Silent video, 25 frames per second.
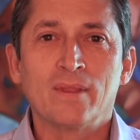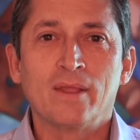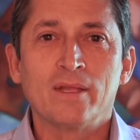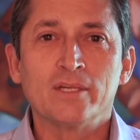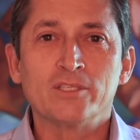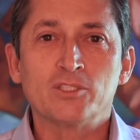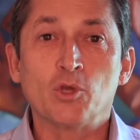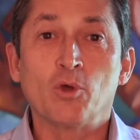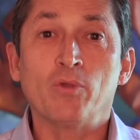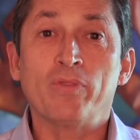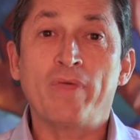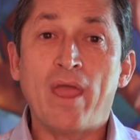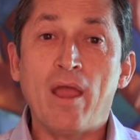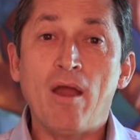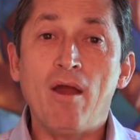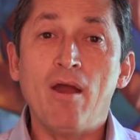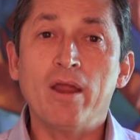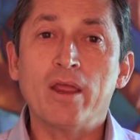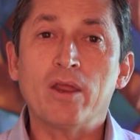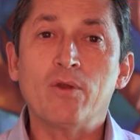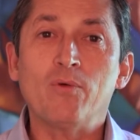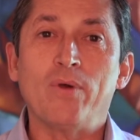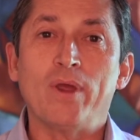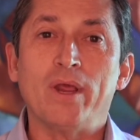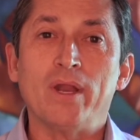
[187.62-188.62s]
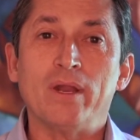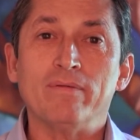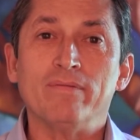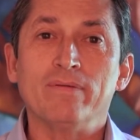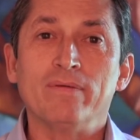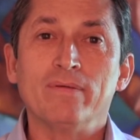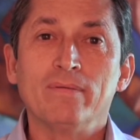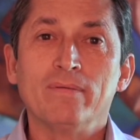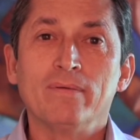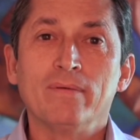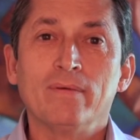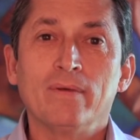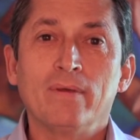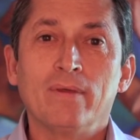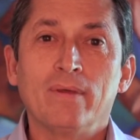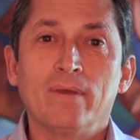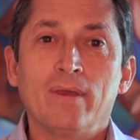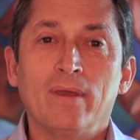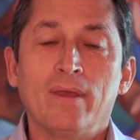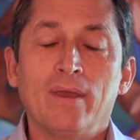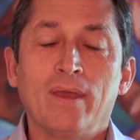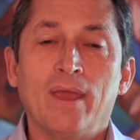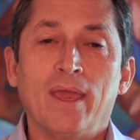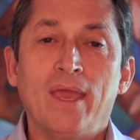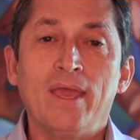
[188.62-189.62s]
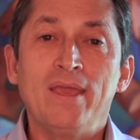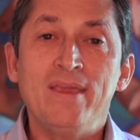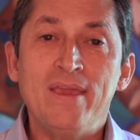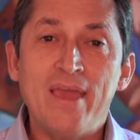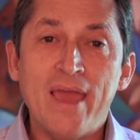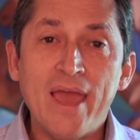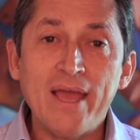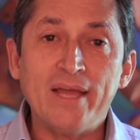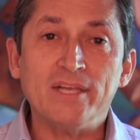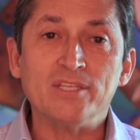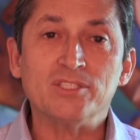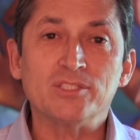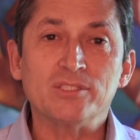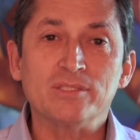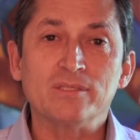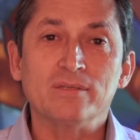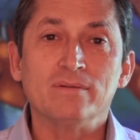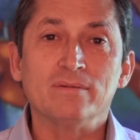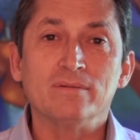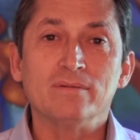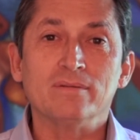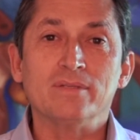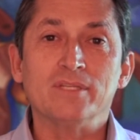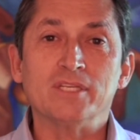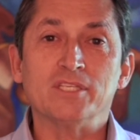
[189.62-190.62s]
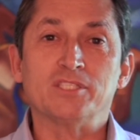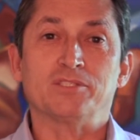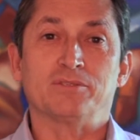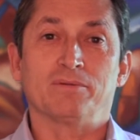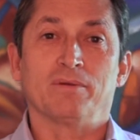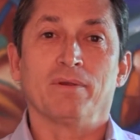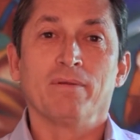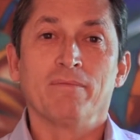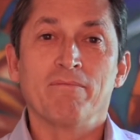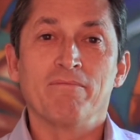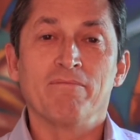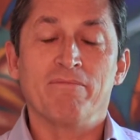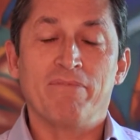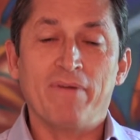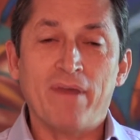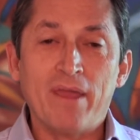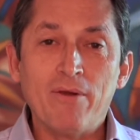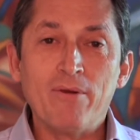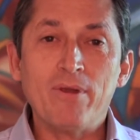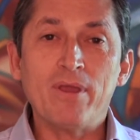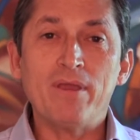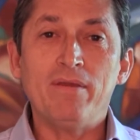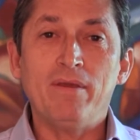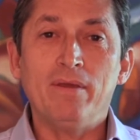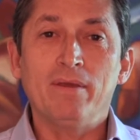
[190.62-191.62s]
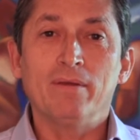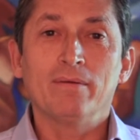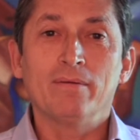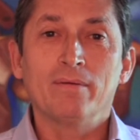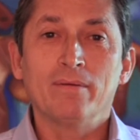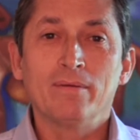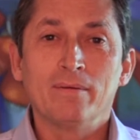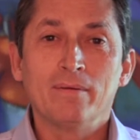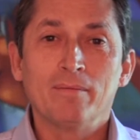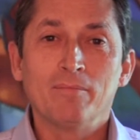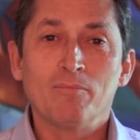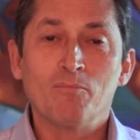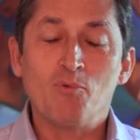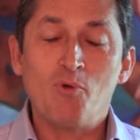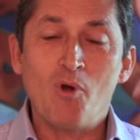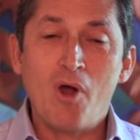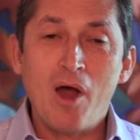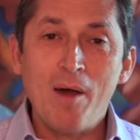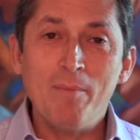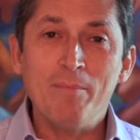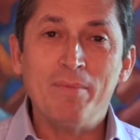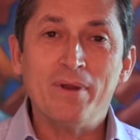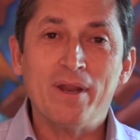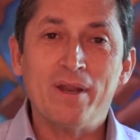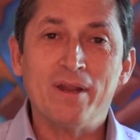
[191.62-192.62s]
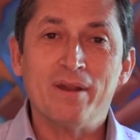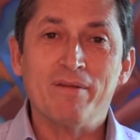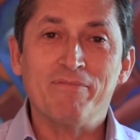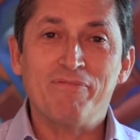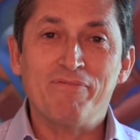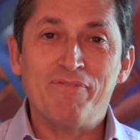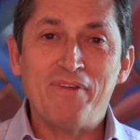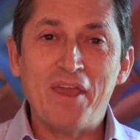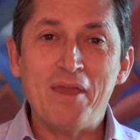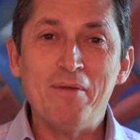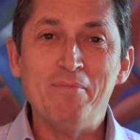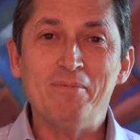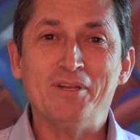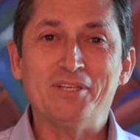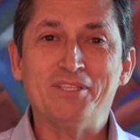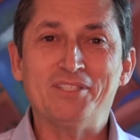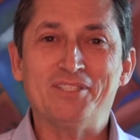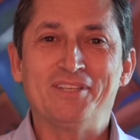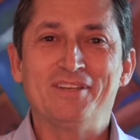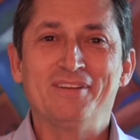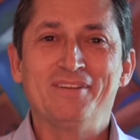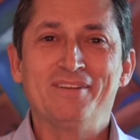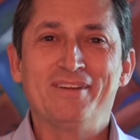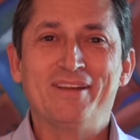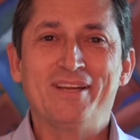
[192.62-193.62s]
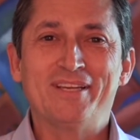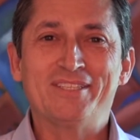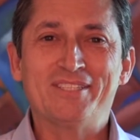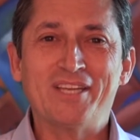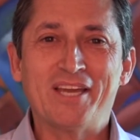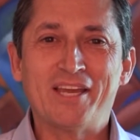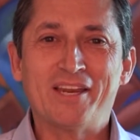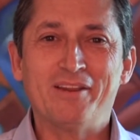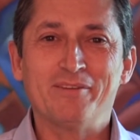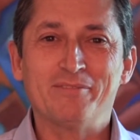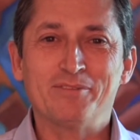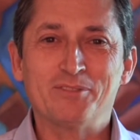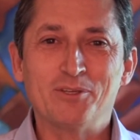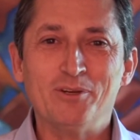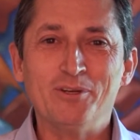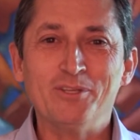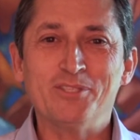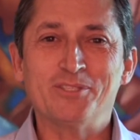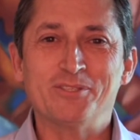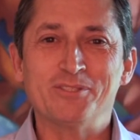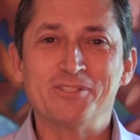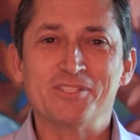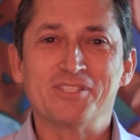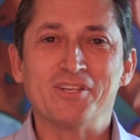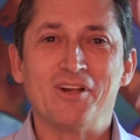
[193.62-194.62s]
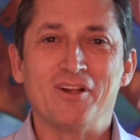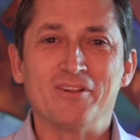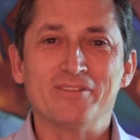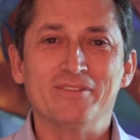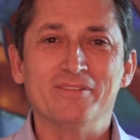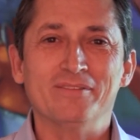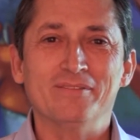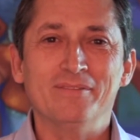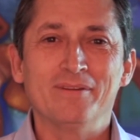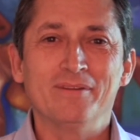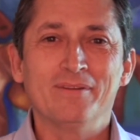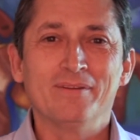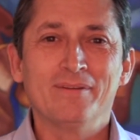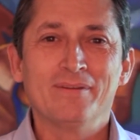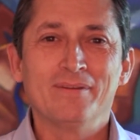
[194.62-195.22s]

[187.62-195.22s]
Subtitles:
So they are creative. And yes, this very prominent and famous executive search consultant